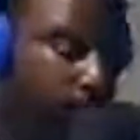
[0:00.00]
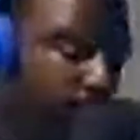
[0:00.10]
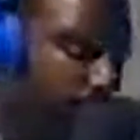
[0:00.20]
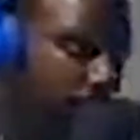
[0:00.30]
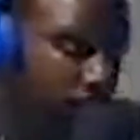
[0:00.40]
It's
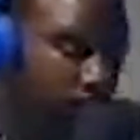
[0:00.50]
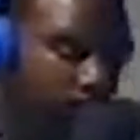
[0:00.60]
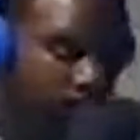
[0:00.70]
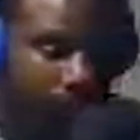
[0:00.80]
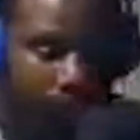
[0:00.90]
cute. It's
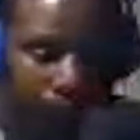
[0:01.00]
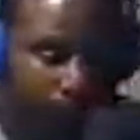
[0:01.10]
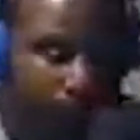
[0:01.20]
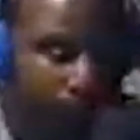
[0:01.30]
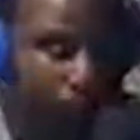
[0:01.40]
pretty. It's
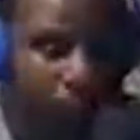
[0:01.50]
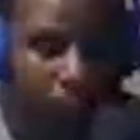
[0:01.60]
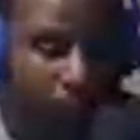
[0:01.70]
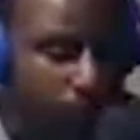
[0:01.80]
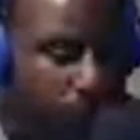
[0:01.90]
nice.
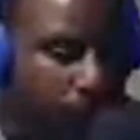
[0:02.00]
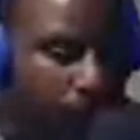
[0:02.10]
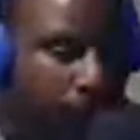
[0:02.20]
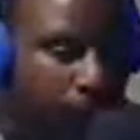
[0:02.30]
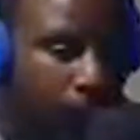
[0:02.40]
Yeah,
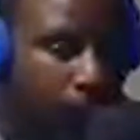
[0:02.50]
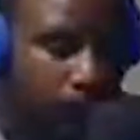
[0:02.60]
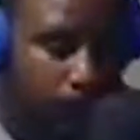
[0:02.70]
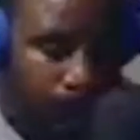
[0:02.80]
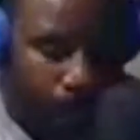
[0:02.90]
I'm good.
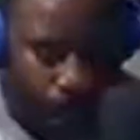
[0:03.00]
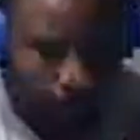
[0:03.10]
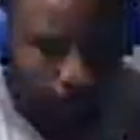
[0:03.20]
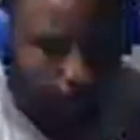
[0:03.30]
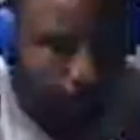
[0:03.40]

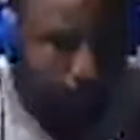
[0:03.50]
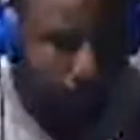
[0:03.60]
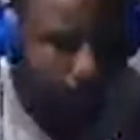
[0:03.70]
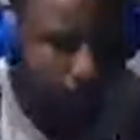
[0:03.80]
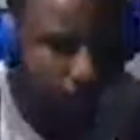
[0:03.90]

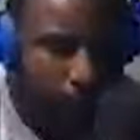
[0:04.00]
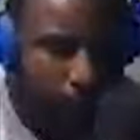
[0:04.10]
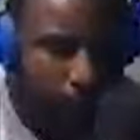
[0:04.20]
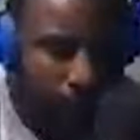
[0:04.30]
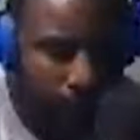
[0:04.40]
I'm
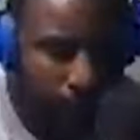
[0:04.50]
good.